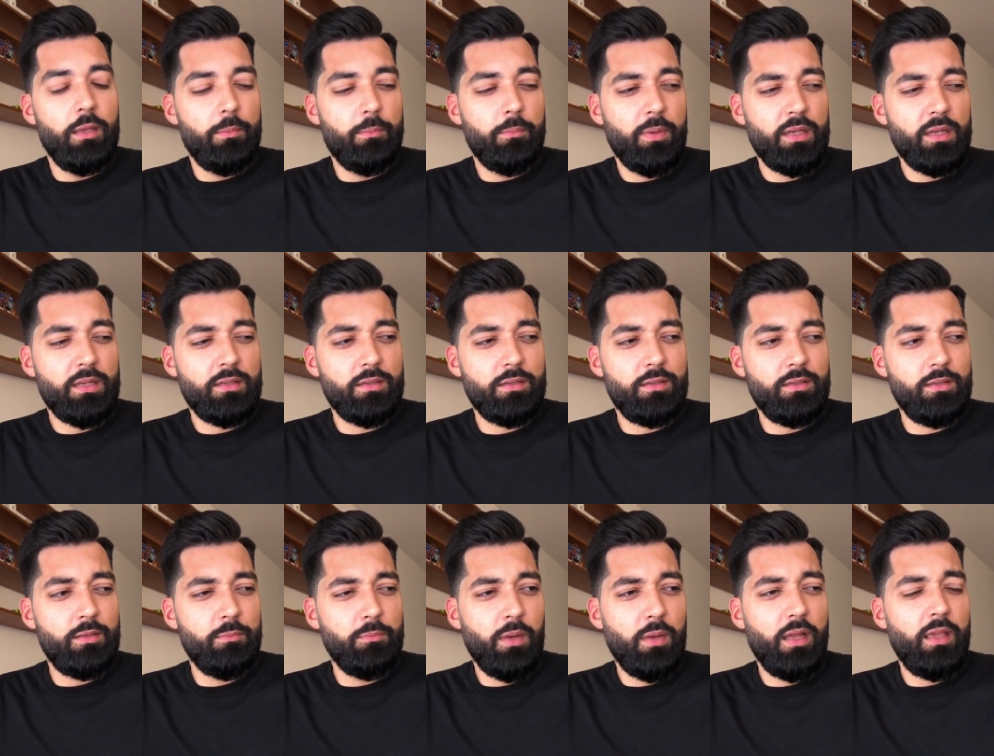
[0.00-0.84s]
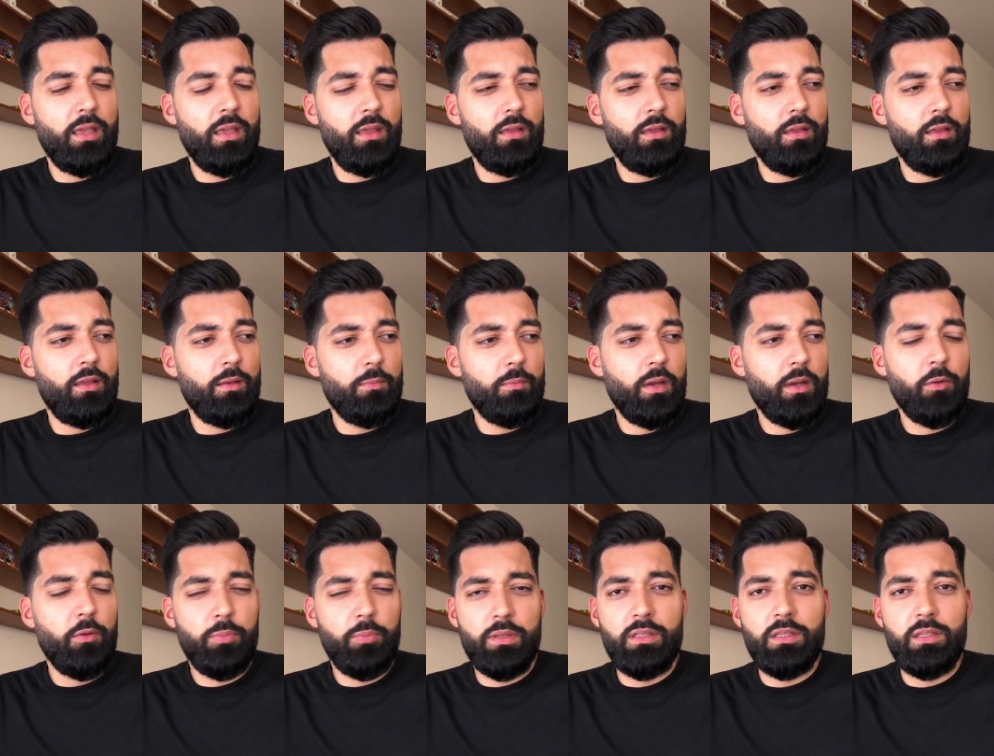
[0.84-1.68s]
But in my in my
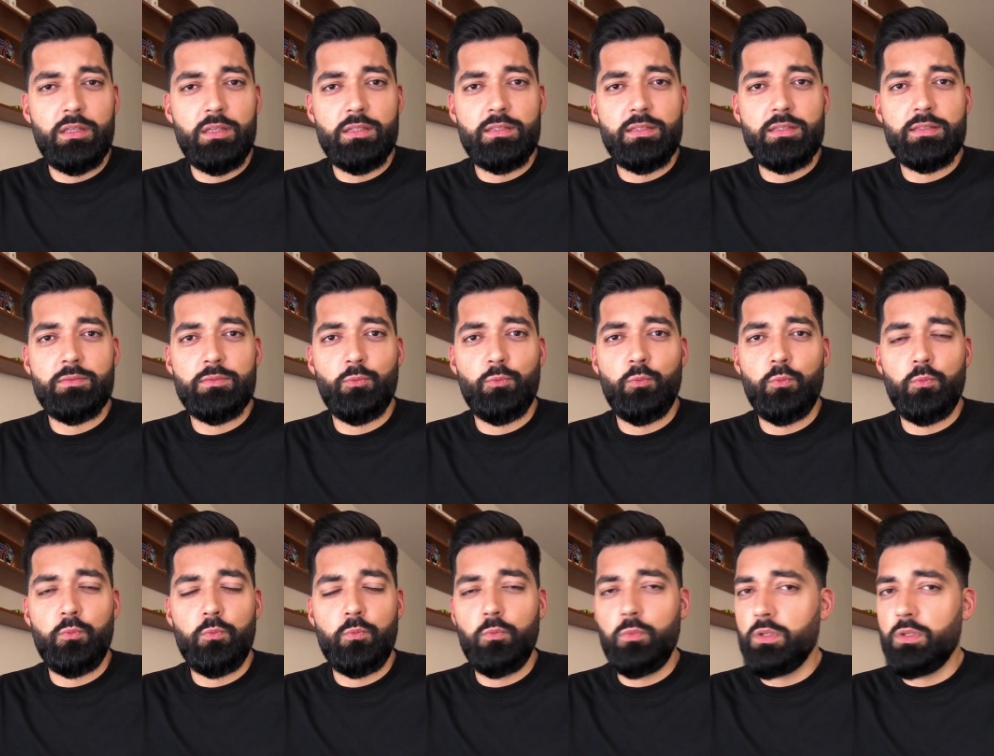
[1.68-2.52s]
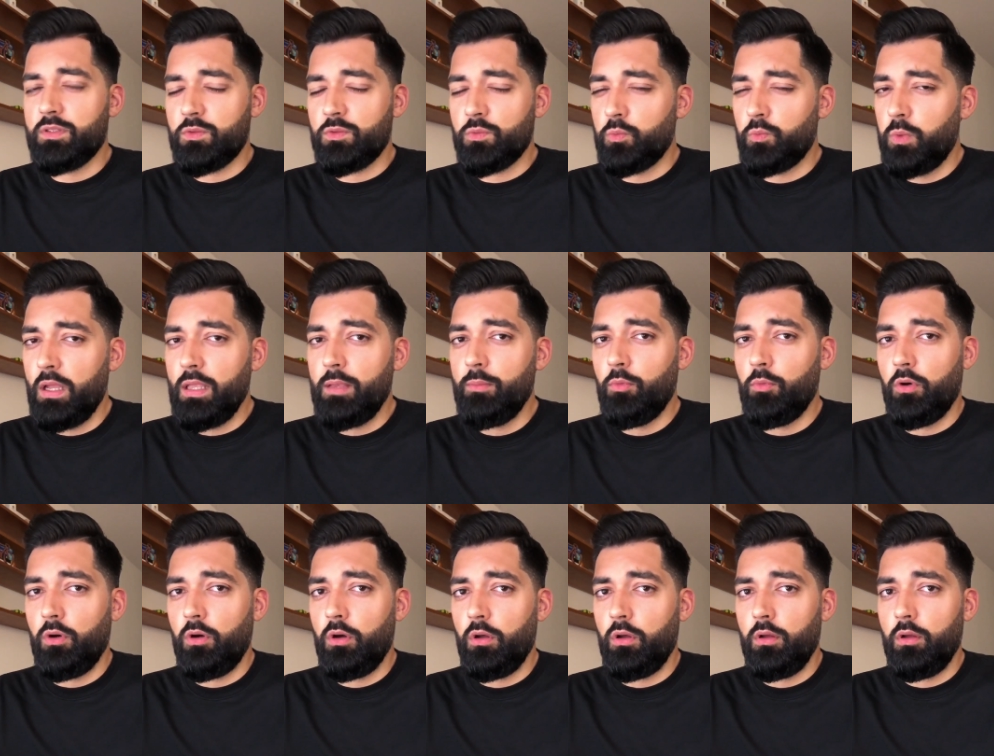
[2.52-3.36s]
opinion, it's it's way
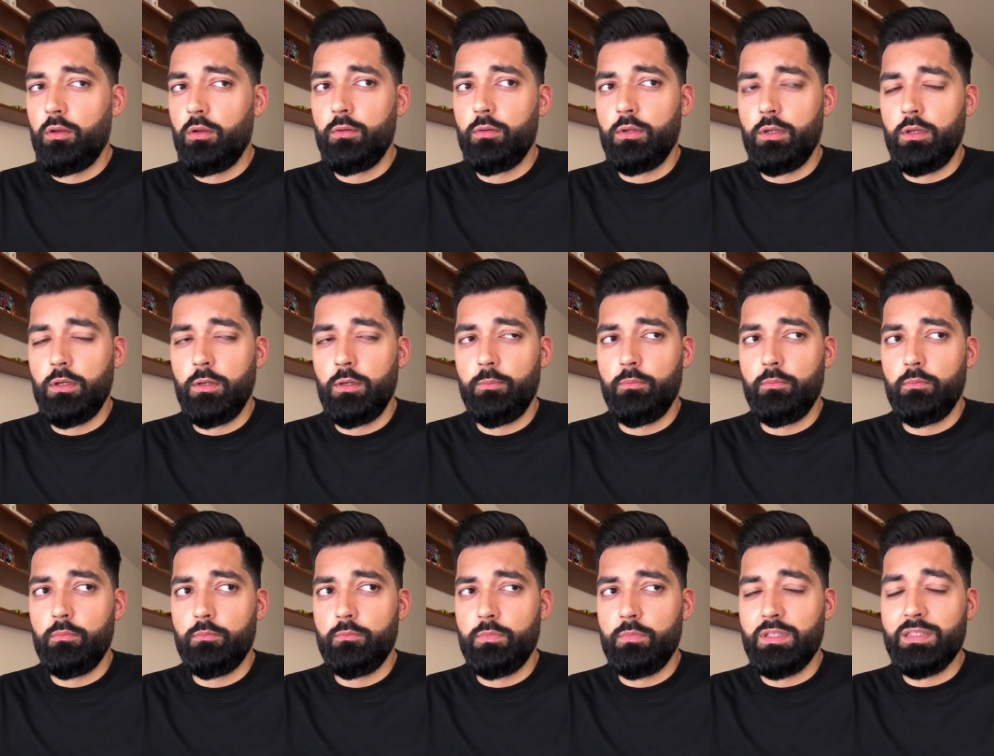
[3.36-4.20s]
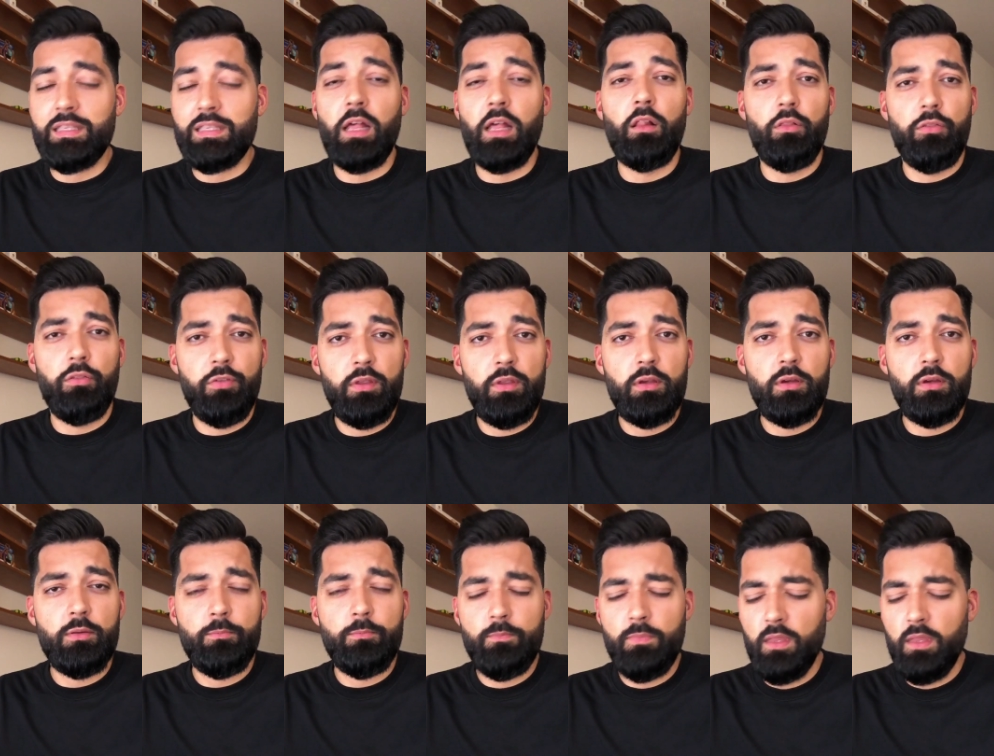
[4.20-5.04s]
more um, it's
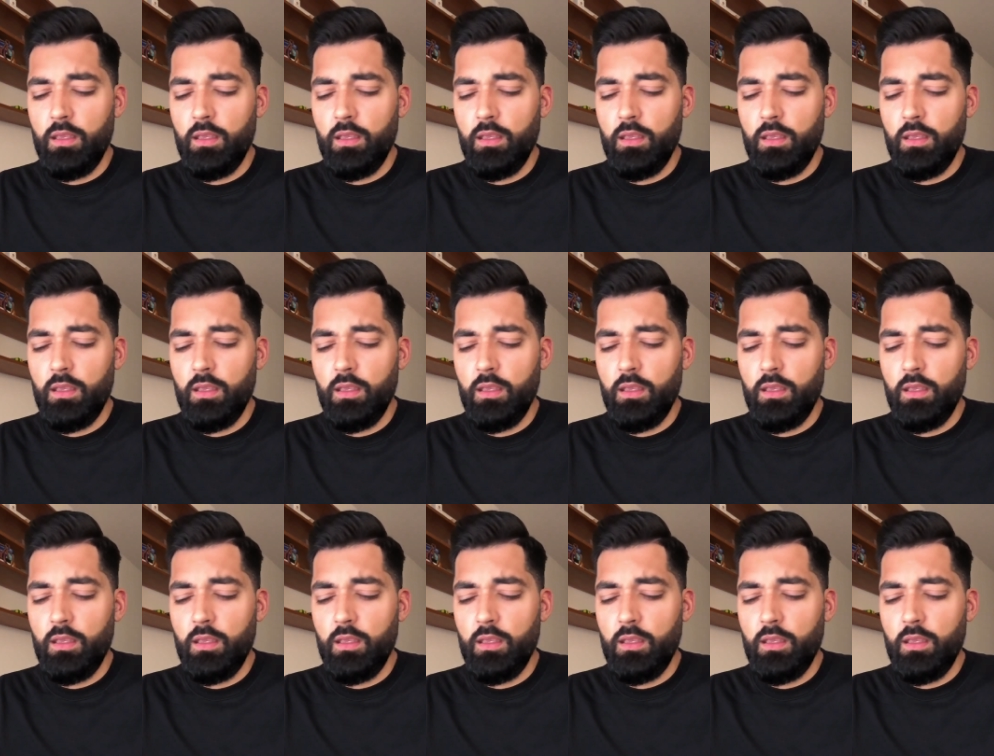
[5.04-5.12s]
healthier,